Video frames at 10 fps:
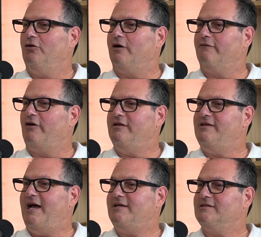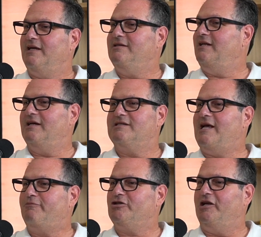our front desk and did
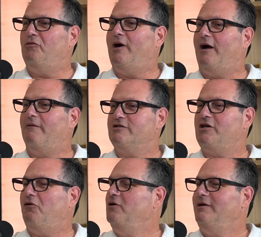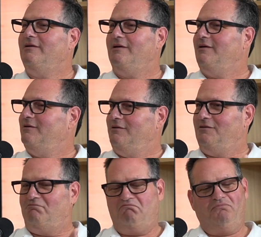exceptionally well. So
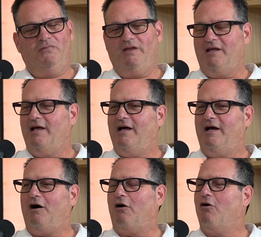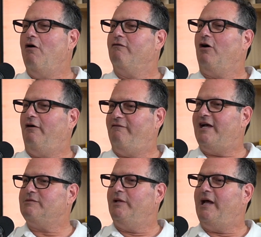our overall
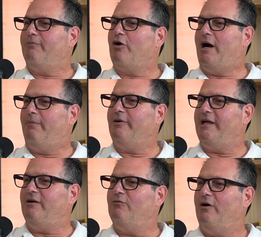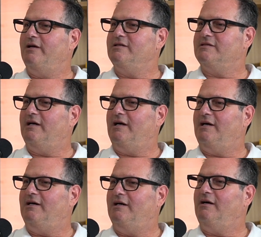investment in that property was,
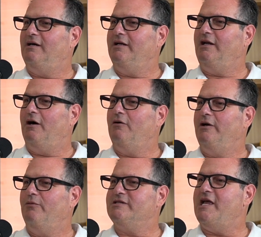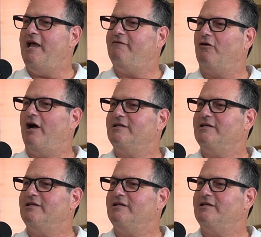it was a hit for